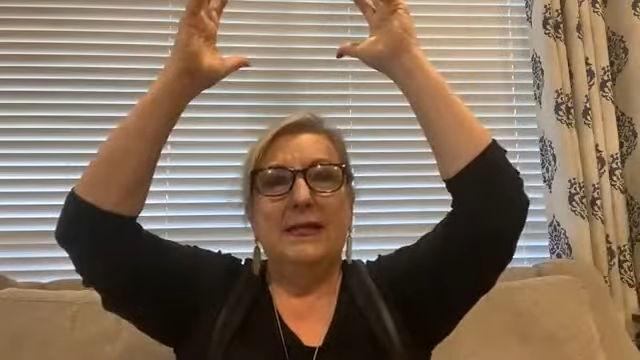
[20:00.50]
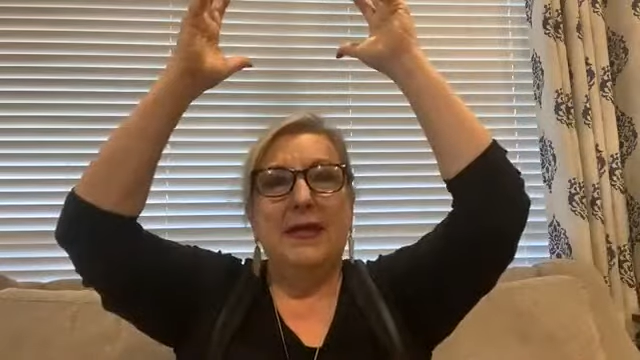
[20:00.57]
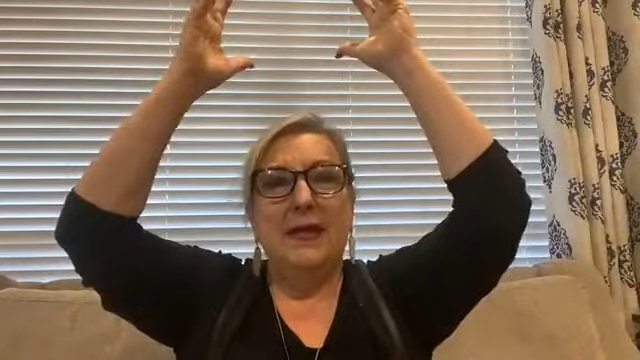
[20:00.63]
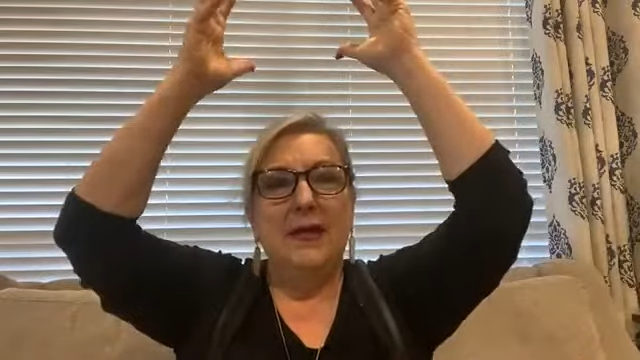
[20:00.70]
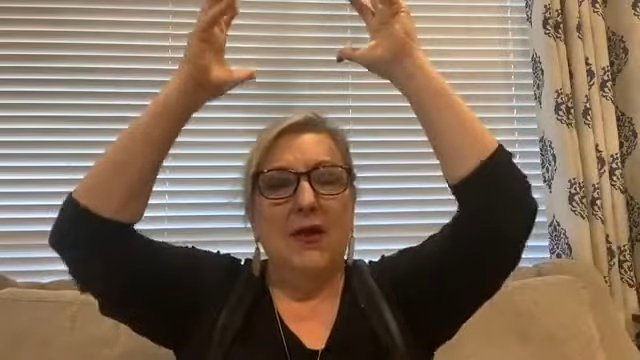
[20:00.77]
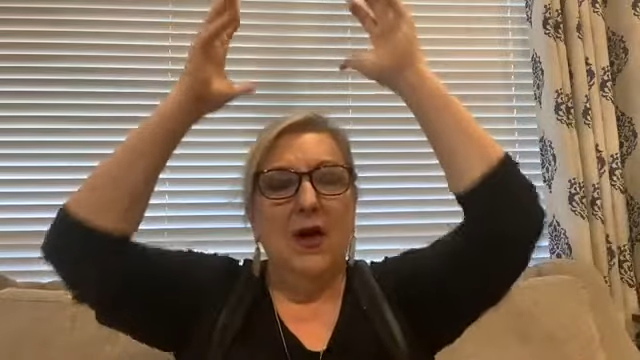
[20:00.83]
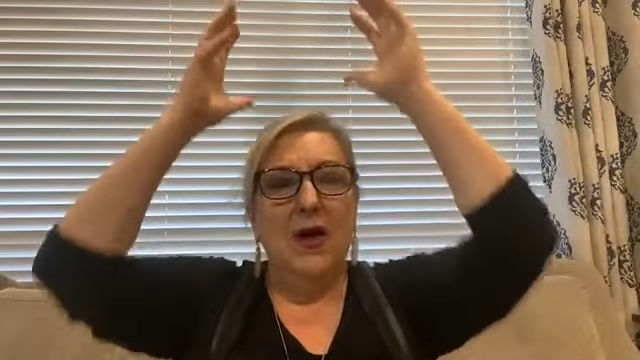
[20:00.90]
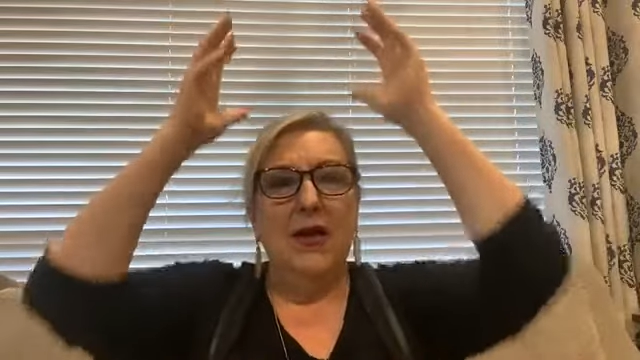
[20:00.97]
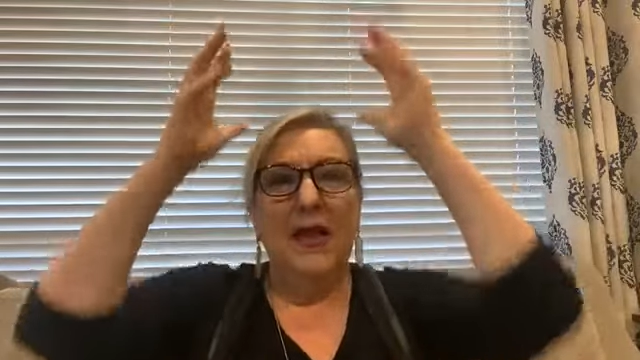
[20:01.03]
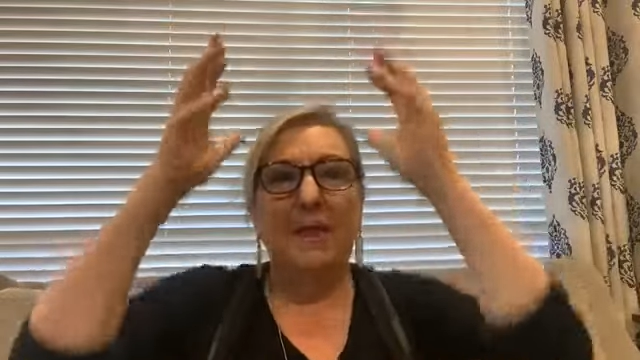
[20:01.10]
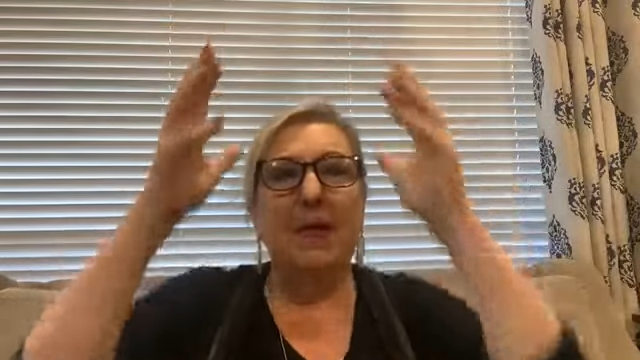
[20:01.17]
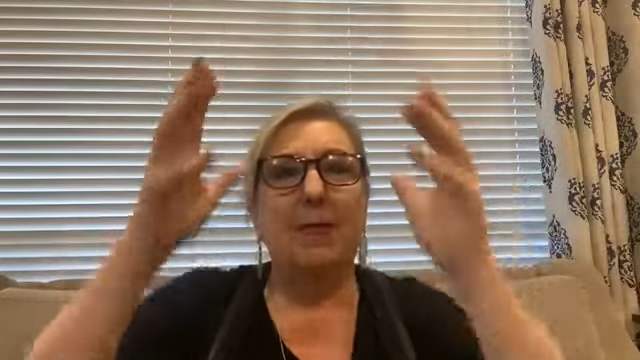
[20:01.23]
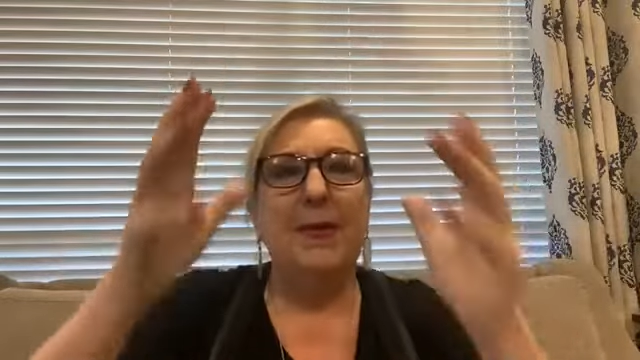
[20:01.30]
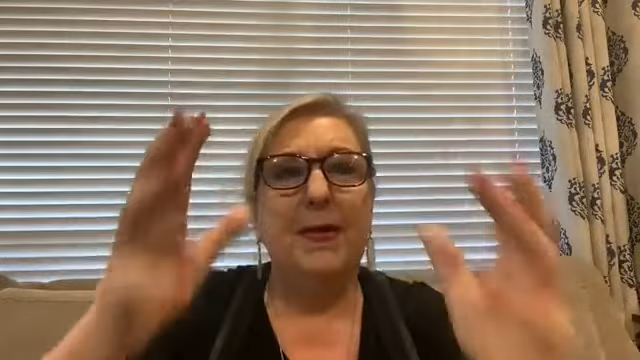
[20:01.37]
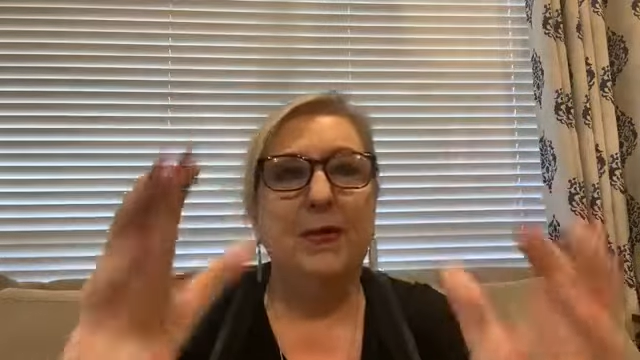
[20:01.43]
I seek God,
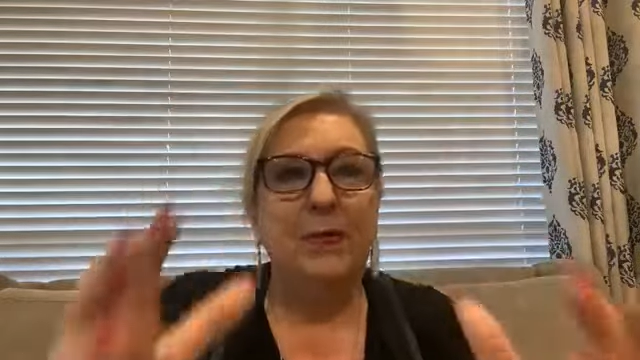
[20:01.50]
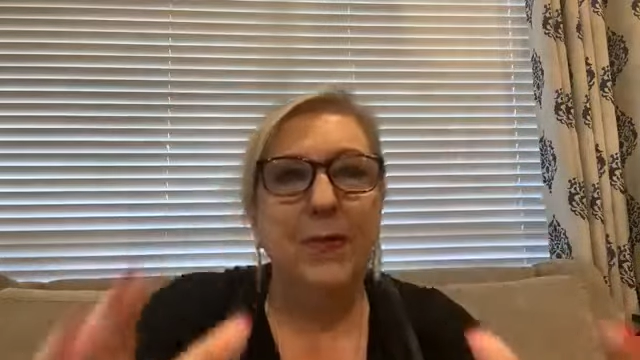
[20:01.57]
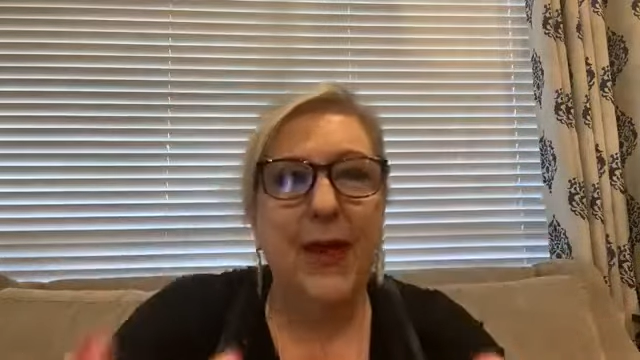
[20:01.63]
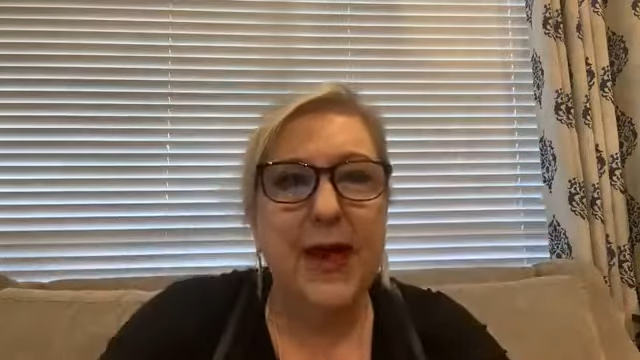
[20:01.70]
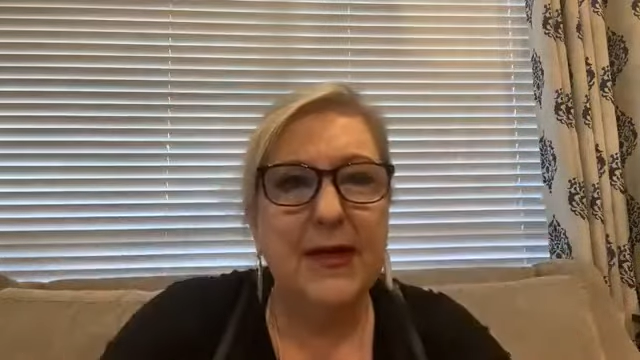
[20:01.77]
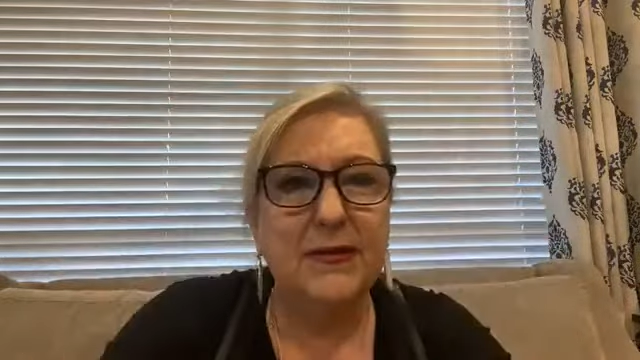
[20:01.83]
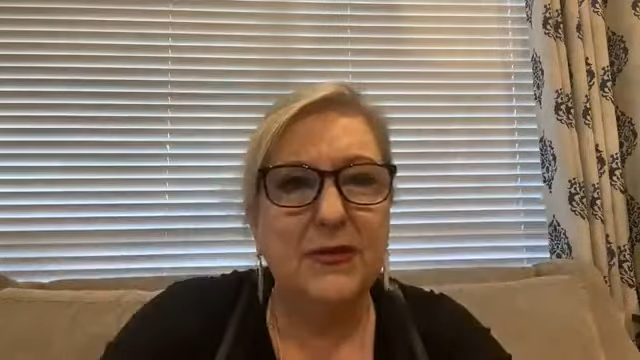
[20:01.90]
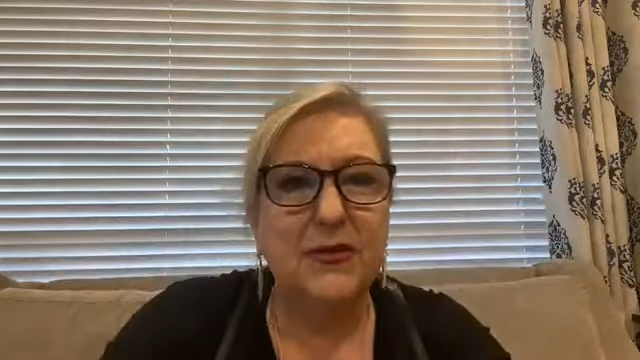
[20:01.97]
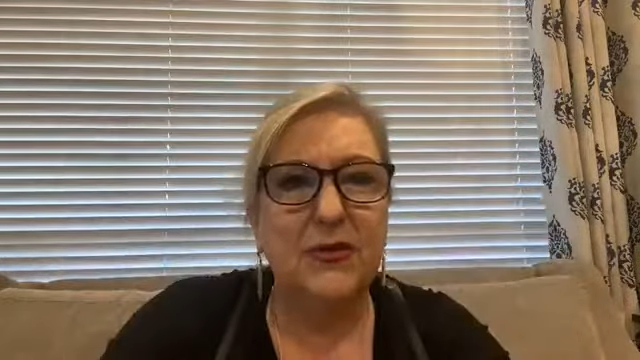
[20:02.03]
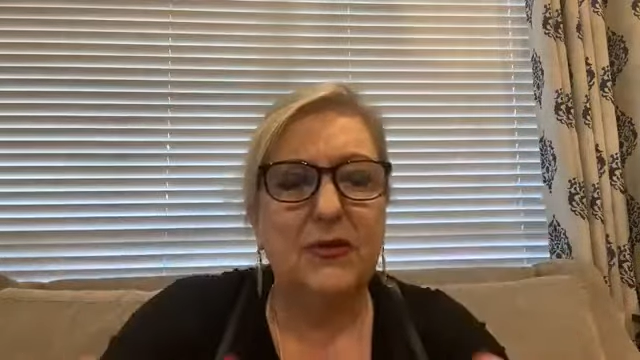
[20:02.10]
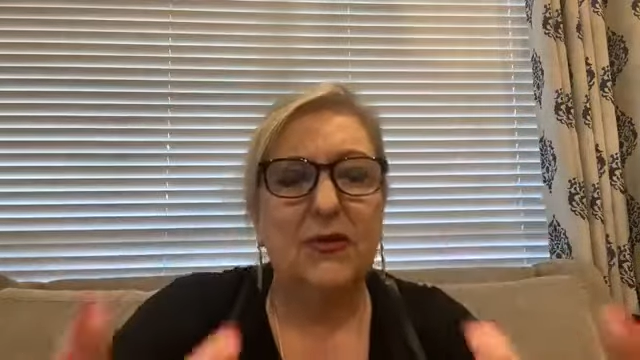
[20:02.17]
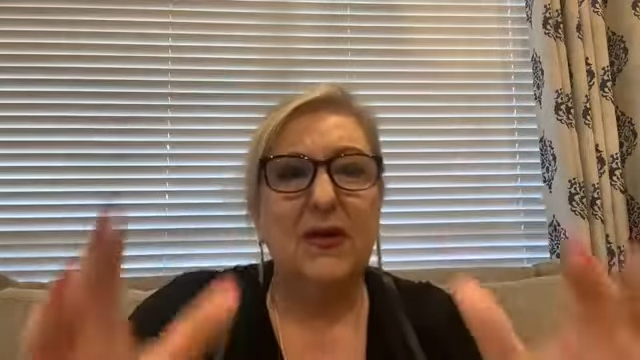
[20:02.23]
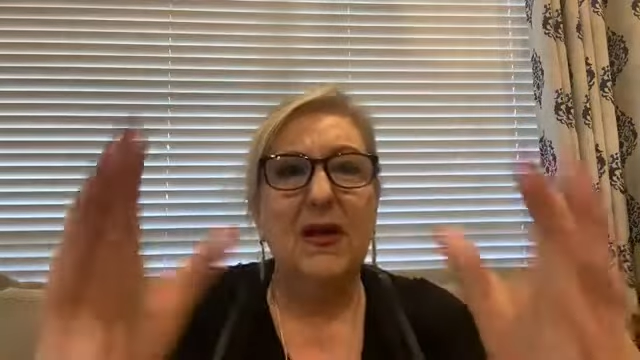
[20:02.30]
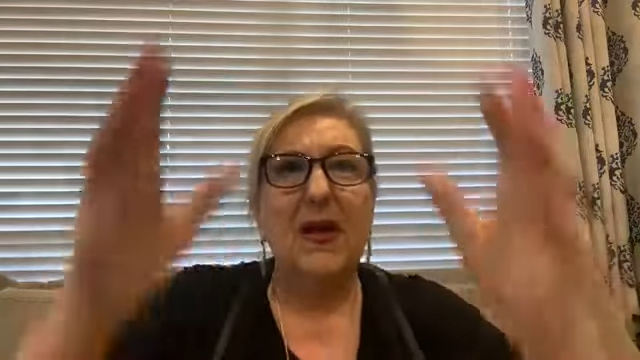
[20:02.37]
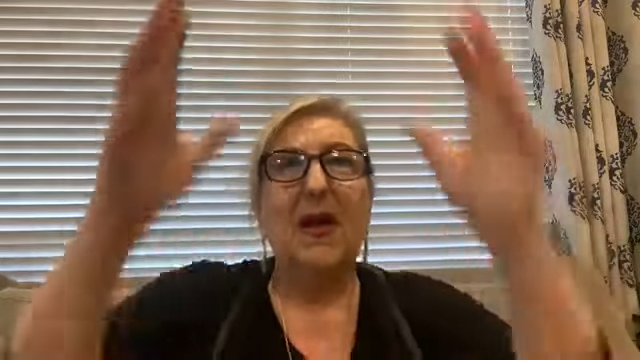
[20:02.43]
I'm a better
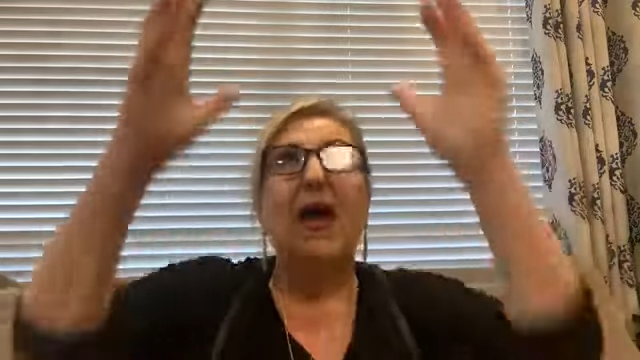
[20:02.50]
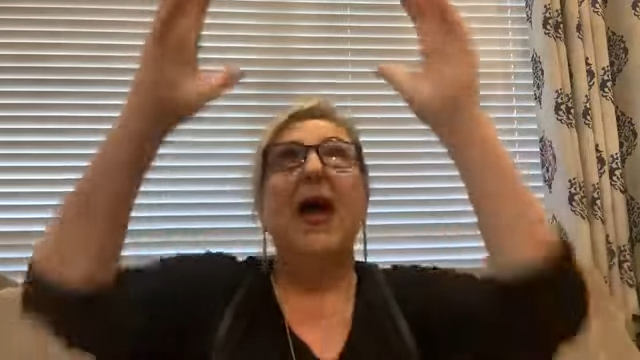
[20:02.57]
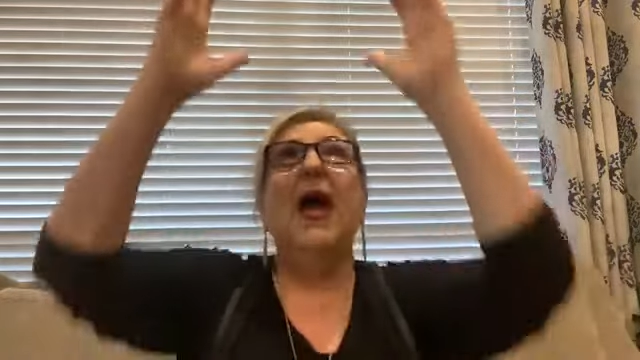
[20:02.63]
pastor.